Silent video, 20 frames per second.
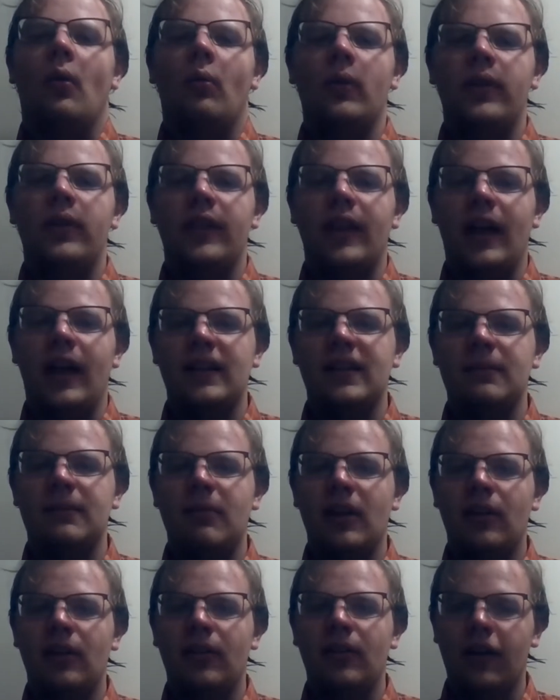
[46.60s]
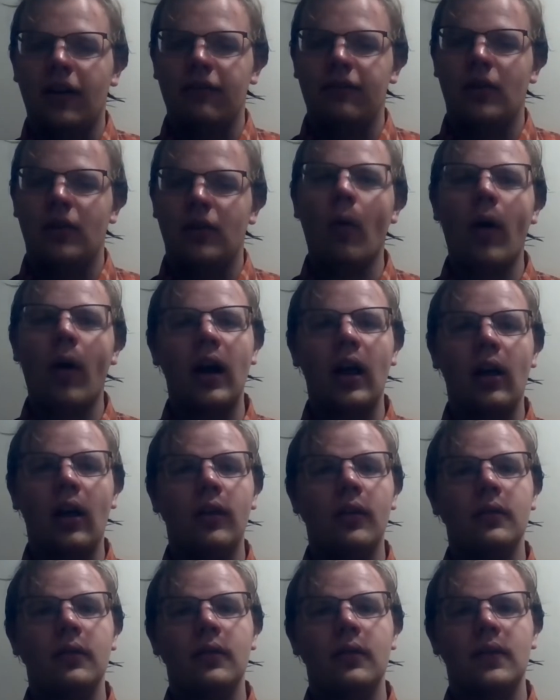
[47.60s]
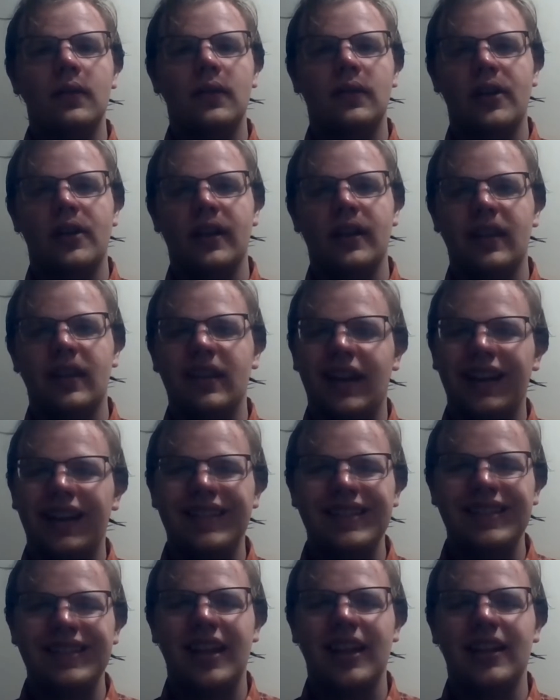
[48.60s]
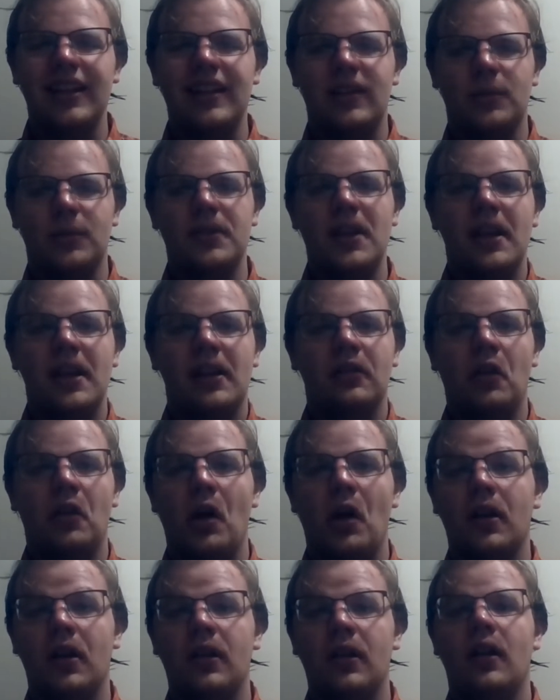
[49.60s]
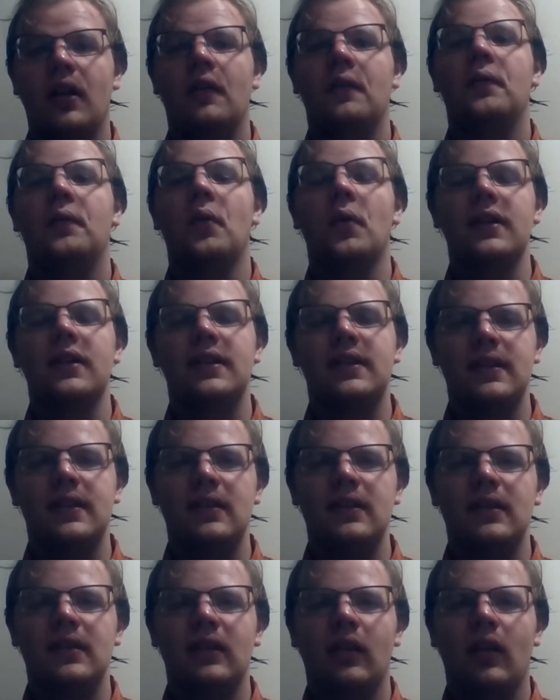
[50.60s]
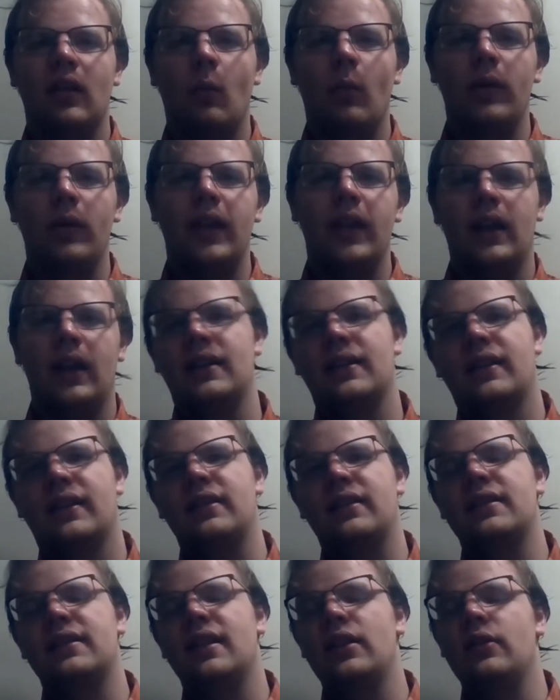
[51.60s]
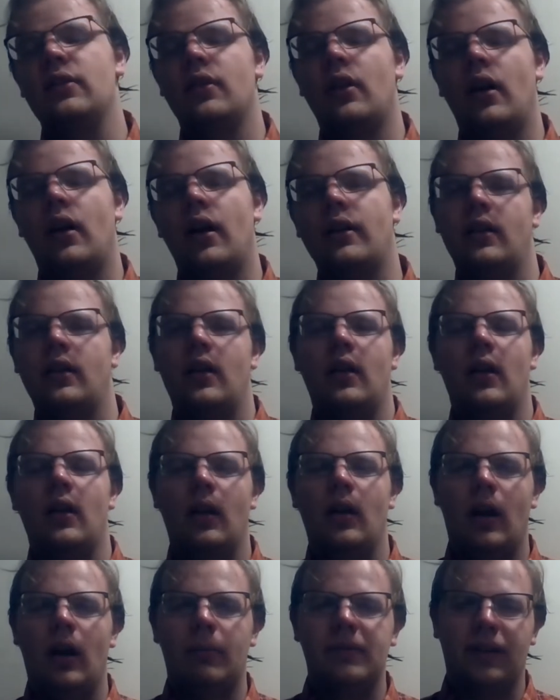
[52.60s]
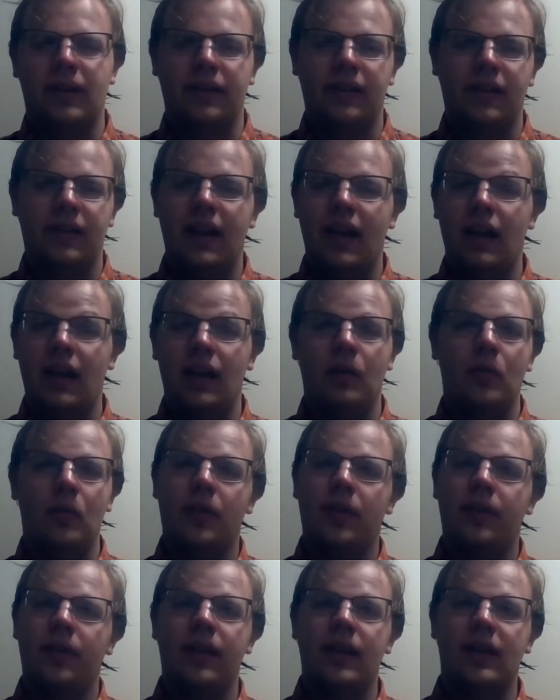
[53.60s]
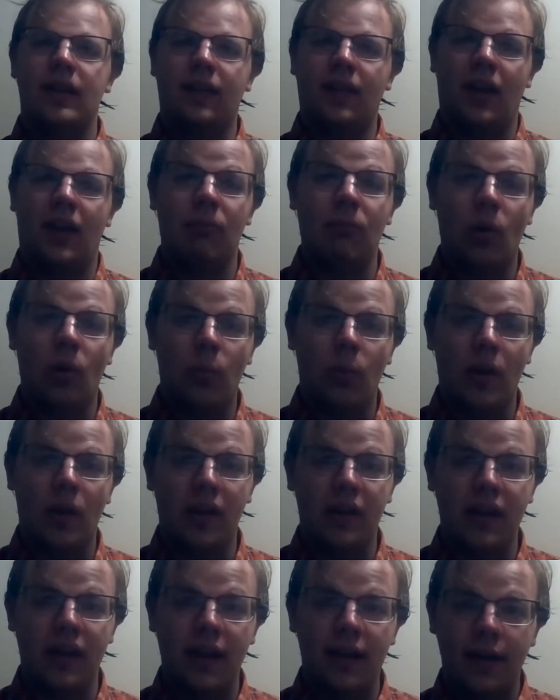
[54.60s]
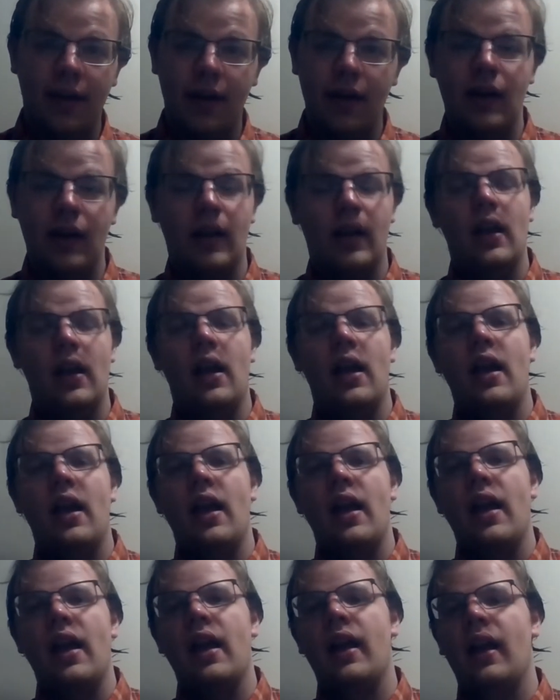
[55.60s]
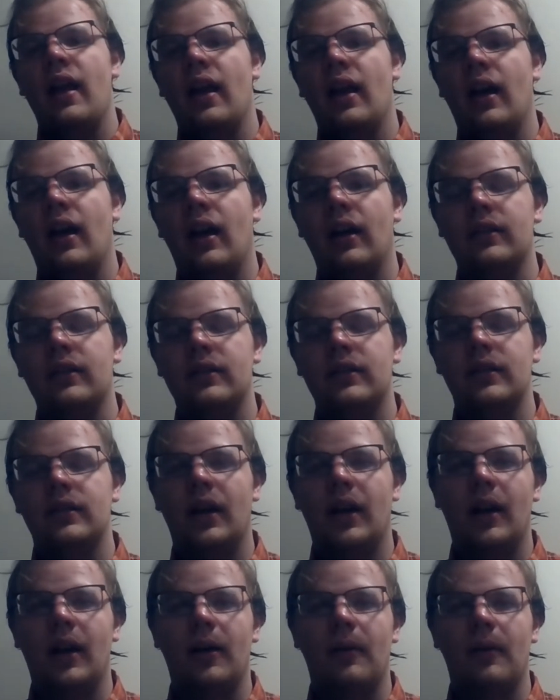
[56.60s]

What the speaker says: With that, it has been around for a while, starting in the 1980s with analog voice. With that, it has continued on up till today with things like mobile data and